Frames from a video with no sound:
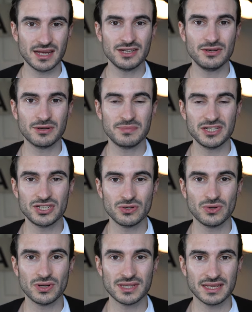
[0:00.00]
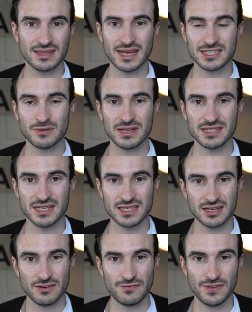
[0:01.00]
Then you can be sure that that sweater is
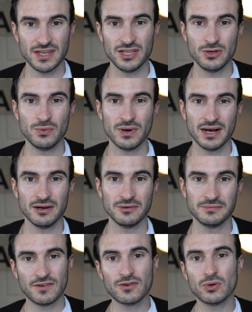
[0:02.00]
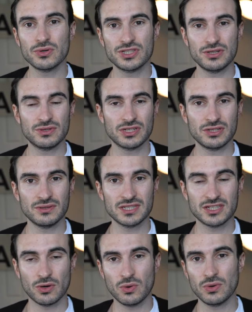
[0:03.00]
going to fit you well. Of course, you can do
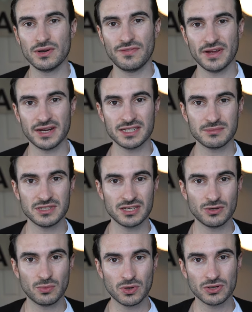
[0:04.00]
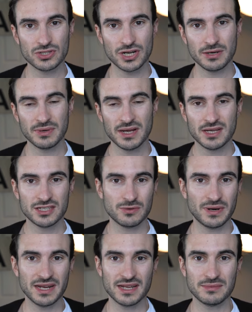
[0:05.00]
this to all of the items in your wardrobe. So
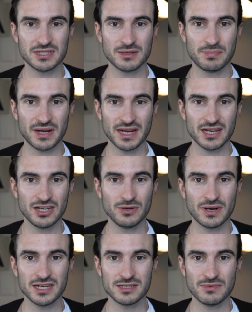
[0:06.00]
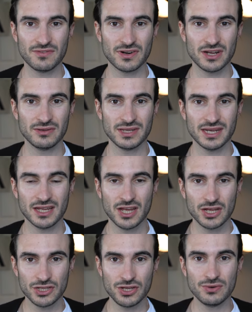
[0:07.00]
when it comes to buying a new item of clothing,
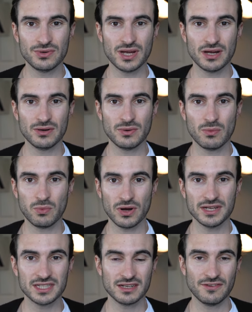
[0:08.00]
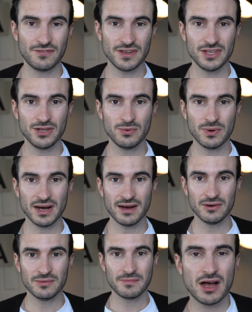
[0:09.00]
you know what is going to fit you
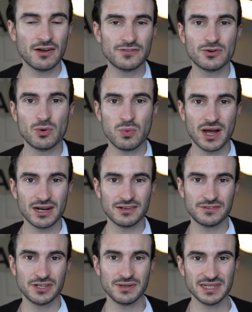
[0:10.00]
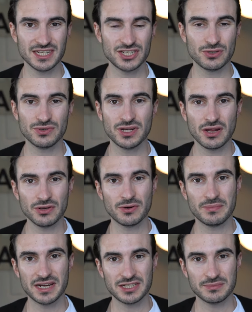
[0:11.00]
well. After a while of doing this, you'll know
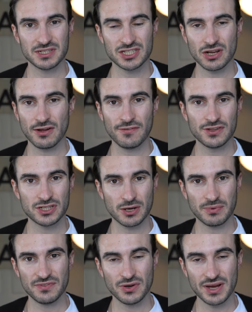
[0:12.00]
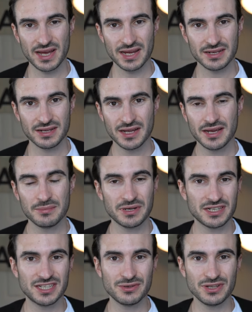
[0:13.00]
your measurements off the top of your head.
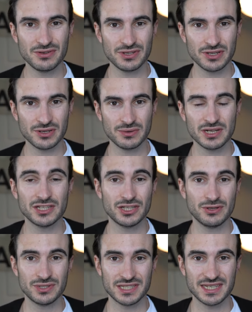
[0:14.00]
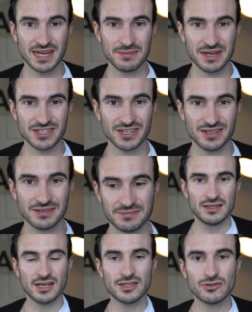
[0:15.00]
But until you do, use a tape measure.
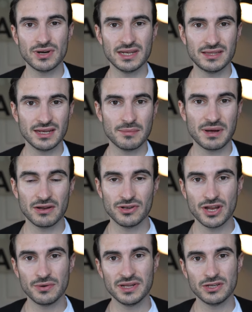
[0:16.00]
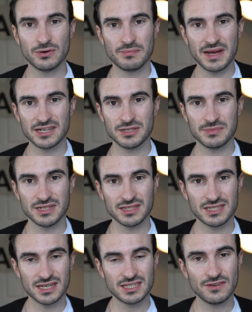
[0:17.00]
The other great thing about knowing your
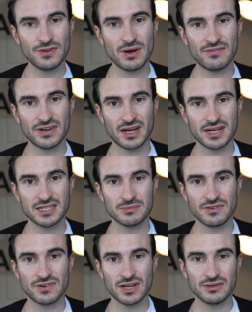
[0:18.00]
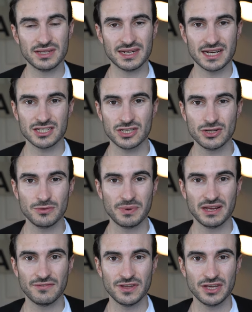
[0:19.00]
measurements is if you have an item of clothing that's too
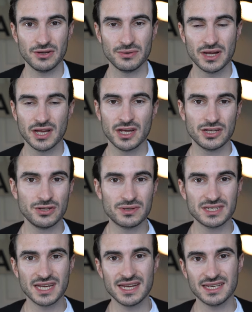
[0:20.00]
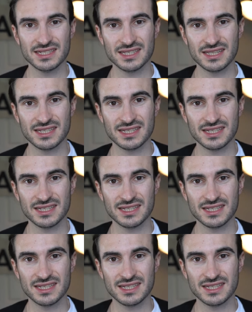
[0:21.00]
big for you, you can take it to